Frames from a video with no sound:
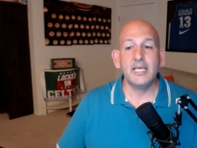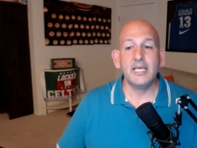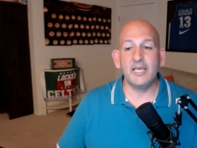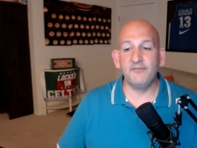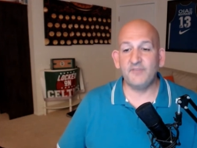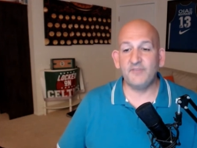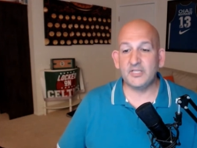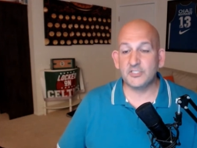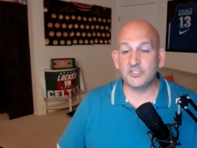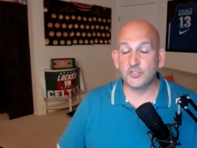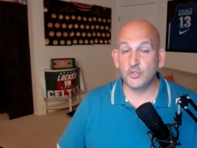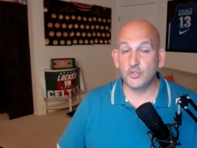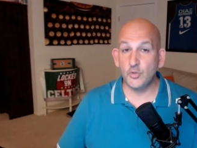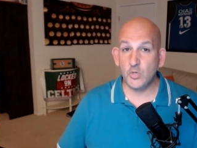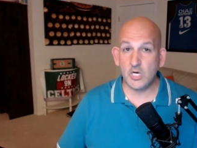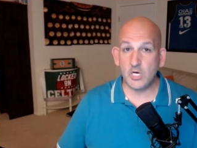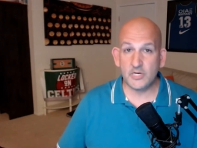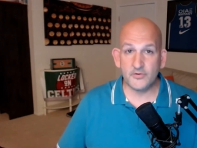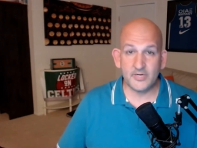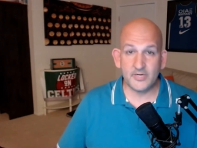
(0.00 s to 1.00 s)
If it's
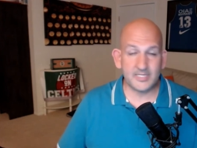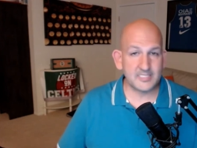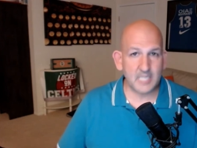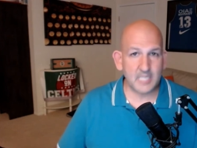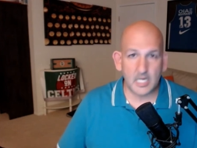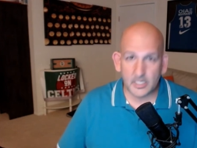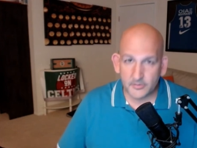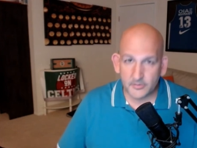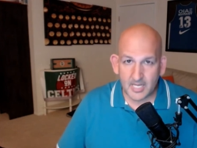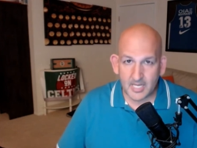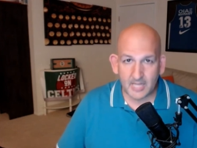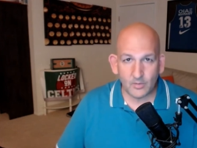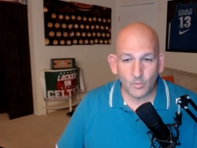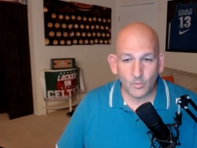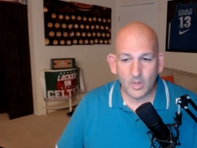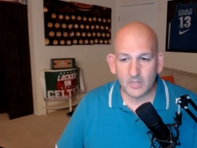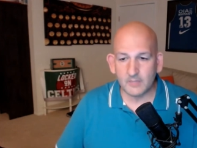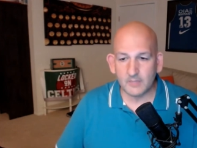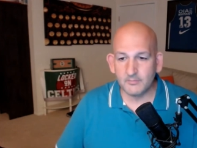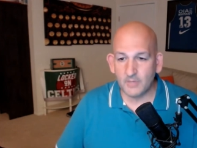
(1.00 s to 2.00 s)
two hundred dollars, it's a one hundred
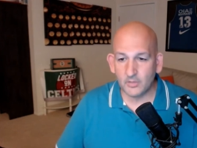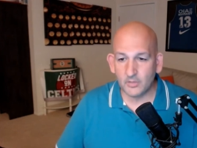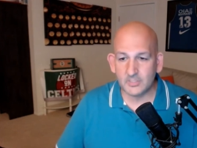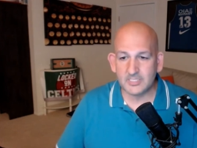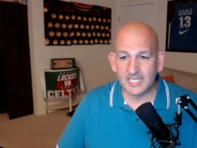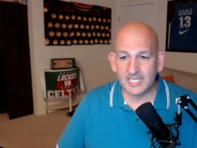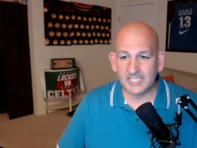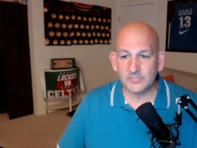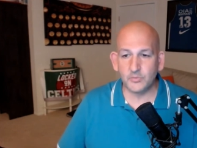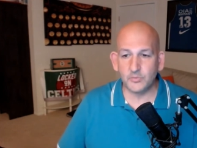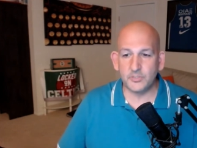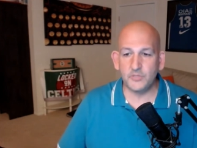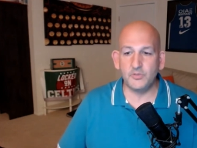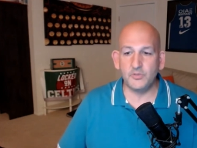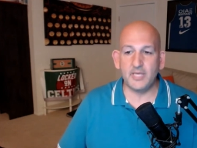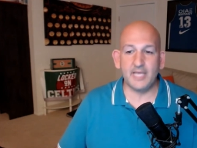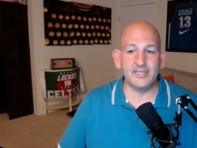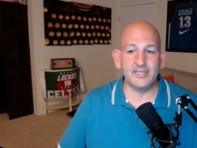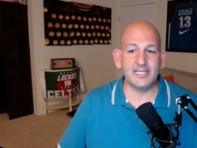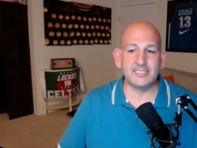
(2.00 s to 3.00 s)
dollars welcome bonus. That's what you
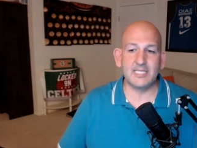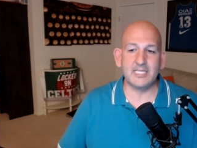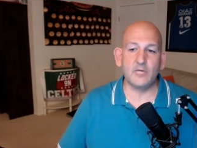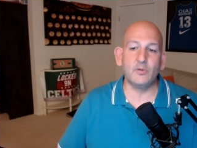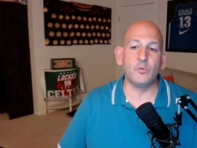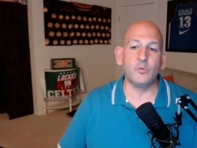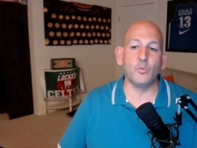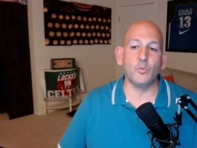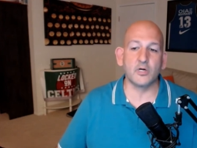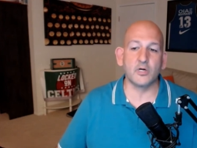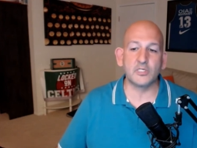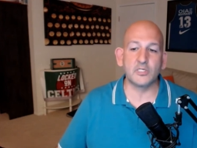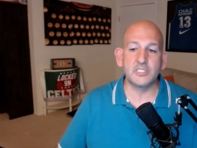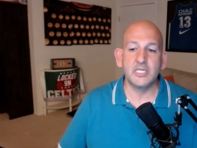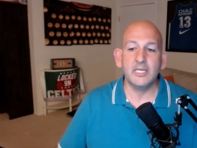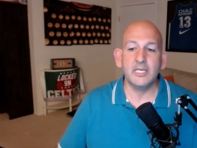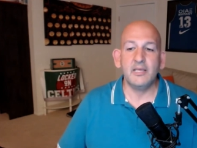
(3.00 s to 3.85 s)
get. That's how it works.